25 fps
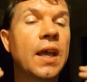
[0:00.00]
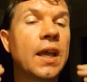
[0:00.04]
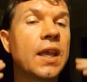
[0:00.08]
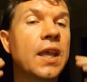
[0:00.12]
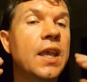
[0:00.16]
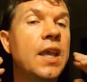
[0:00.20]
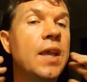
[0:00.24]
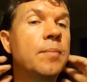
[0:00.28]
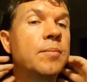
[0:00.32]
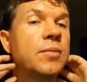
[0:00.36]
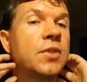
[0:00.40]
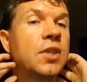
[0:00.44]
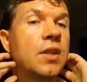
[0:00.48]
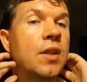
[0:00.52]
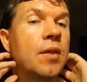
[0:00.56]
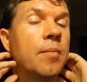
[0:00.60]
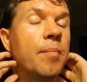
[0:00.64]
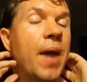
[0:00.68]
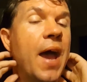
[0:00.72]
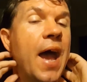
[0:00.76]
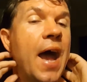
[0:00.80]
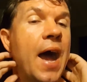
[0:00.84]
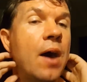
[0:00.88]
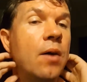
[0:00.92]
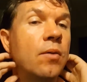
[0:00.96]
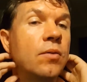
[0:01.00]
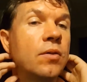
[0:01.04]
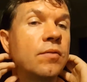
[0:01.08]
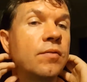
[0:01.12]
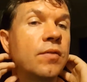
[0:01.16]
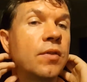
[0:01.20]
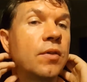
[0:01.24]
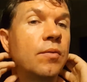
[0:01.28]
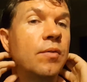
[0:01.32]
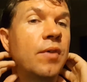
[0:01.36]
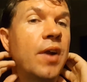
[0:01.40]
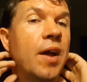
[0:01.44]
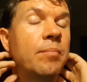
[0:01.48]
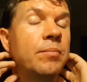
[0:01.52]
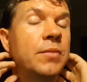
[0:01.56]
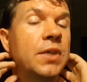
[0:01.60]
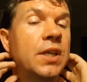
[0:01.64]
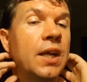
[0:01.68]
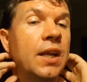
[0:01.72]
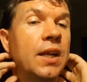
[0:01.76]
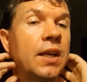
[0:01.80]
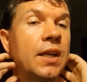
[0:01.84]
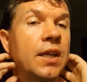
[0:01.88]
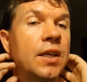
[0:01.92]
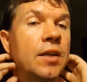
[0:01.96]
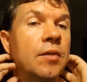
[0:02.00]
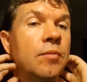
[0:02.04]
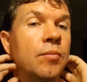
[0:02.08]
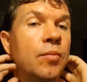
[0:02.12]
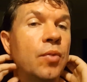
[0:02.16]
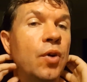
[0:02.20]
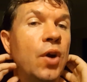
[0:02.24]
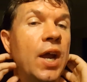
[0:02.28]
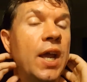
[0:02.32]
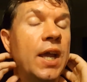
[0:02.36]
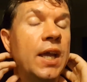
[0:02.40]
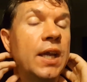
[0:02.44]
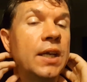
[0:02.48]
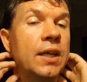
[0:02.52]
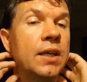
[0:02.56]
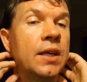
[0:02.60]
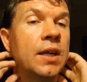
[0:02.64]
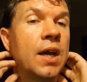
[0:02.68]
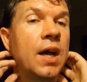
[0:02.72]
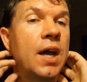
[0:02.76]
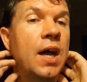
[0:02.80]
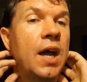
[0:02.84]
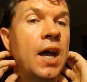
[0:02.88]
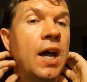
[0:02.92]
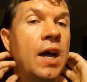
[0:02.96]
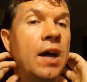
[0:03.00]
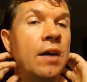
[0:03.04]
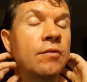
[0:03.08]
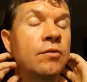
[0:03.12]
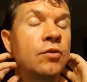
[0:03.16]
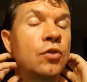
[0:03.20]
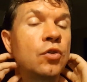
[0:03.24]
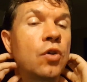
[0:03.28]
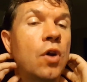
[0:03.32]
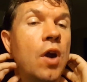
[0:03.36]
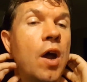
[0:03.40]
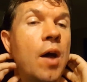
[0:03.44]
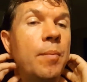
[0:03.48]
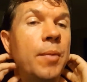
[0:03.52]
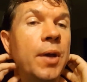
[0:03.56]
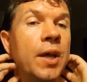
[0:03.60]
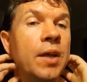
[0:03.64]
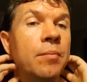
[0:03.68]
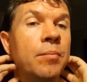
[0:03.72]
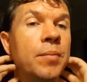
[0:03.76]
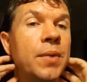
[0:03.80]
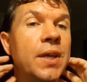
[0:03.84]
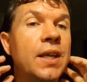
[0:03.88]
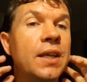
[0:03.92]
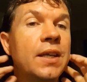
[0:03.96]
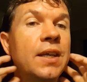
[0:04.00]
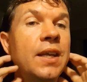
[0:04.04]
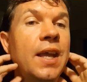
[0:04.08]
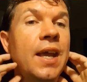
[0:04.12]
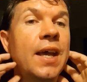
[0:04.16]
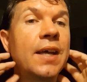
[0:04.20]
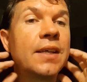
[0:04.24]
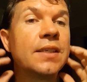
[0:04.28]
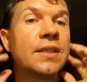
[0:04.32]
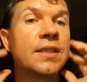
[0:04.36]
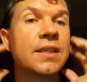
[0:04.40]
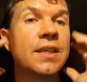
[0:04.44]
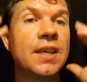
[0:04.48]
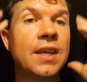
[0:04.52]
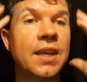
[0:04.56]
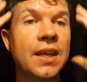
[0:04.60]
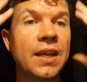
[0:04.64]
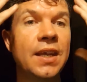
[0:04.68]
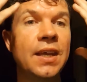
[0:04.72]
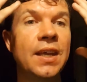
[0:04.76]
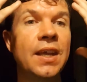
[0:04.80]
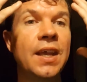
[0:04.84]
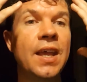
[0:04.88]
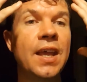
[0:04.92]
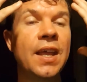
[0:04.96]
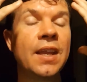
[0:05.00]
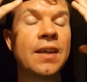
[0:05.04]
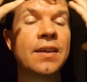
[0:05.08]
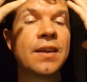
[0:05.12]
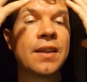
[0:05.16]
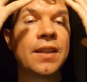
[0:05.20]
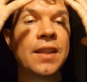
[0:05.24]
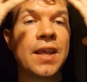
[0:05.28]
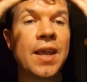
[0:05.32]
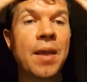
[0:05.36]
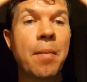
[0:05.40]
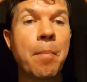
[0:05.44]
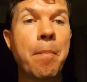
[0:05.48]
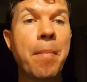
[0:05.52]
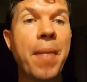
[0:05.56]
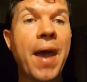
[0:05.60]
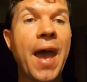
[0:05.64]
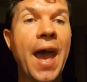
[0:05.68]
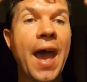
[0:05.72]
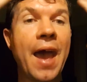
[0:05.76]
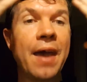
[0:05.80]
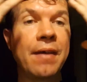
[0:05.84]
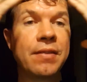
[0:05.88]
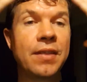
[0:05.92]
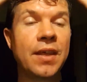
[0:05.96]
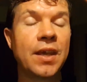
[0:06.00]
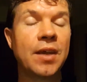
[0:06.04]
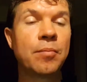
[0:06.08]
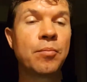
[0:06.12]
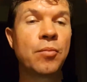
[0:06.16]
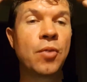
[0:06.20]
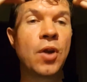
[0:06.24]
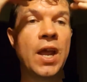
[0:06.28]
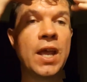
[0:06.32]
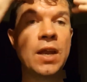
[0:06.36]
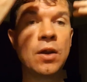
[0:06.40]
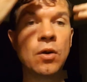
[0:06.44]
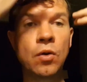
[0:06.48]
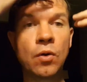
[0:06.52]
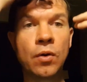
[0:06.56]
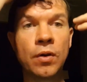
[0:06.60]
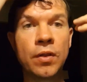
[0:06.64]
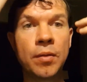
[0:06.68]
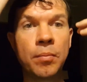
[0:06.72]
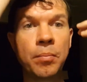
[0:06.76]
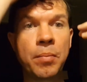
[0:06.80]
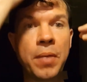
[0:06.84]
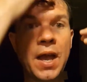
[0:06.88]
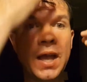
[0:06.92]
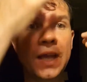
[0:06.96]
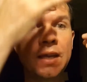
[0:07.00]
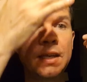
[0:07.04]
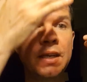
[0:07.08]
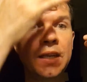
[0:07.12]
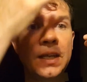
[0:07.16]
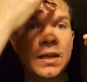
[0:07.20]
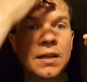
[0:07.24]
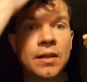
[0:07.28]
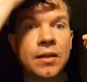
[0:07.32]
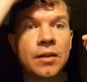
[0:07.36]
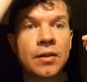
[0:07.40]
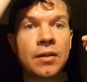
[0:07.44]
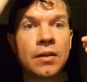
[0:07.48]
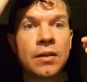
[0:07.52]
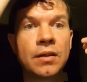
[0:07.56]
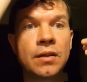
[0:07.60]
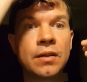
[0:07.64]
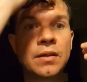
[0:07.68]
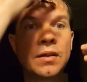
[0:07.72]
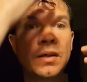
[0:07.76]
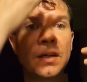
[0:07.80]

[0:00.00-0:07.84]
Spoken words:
keeps them out of the reptilian brain of trauma and PTSD into the empathic brain or the pineal